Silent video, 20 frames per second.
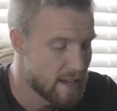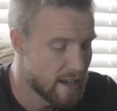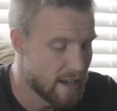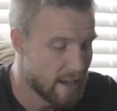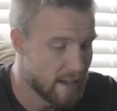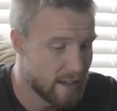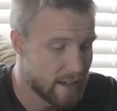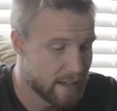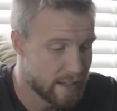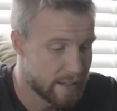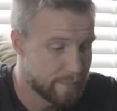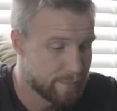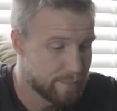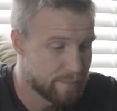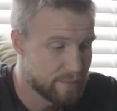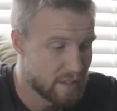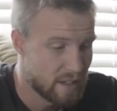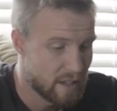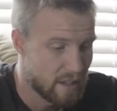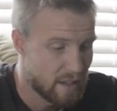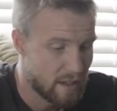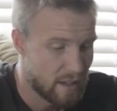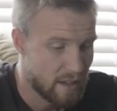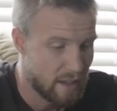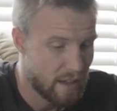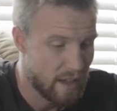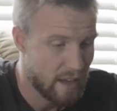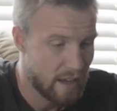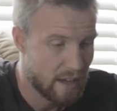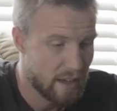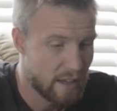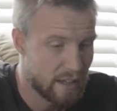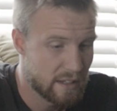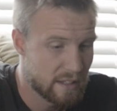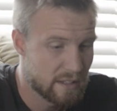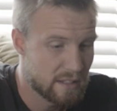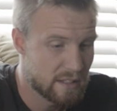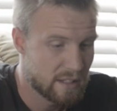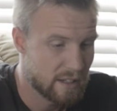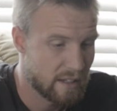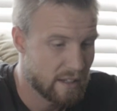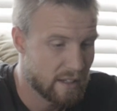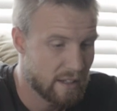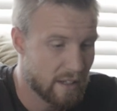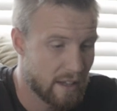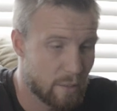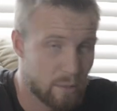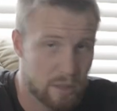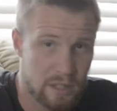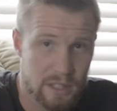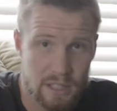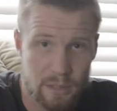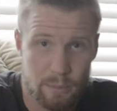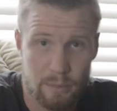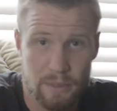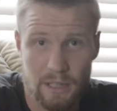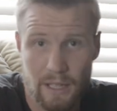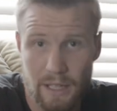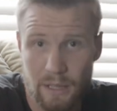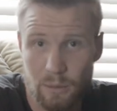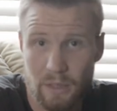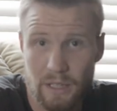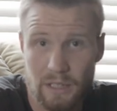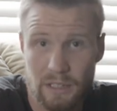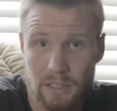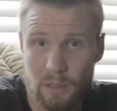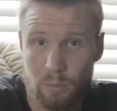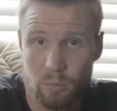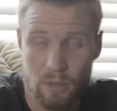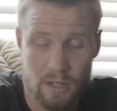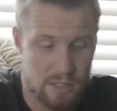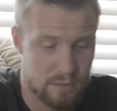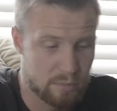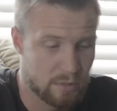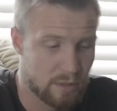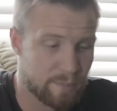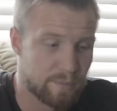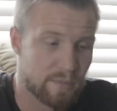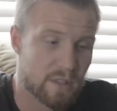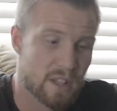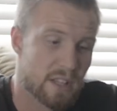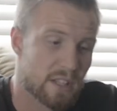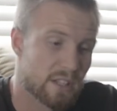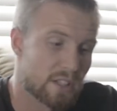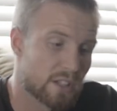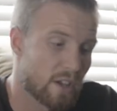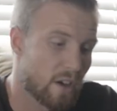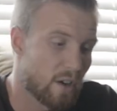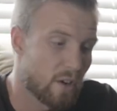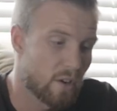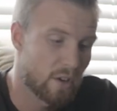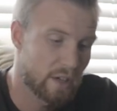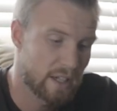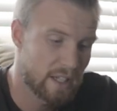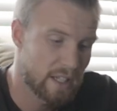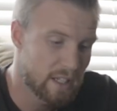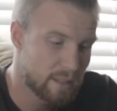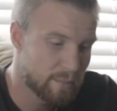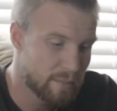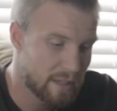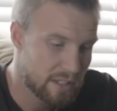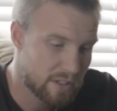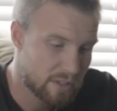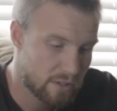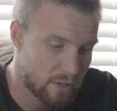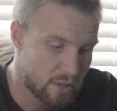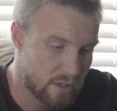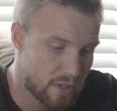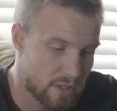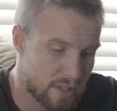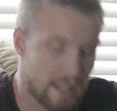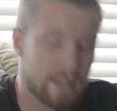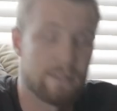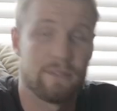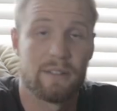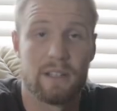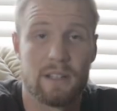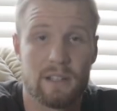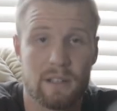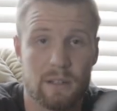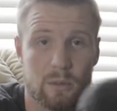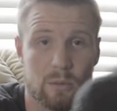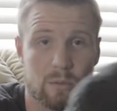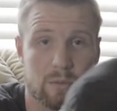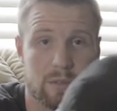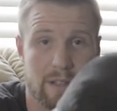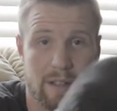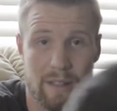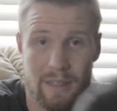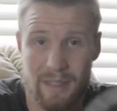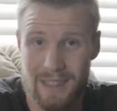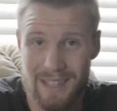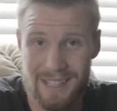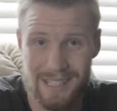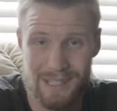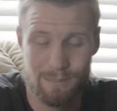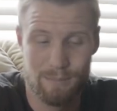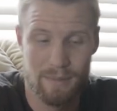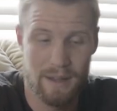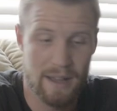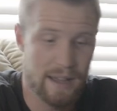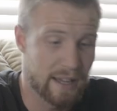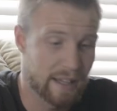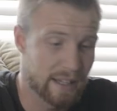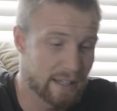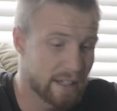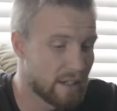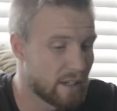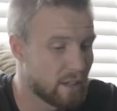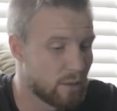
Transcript: I wanted it to be lightweight and compressible. So in my searches, I found this bag,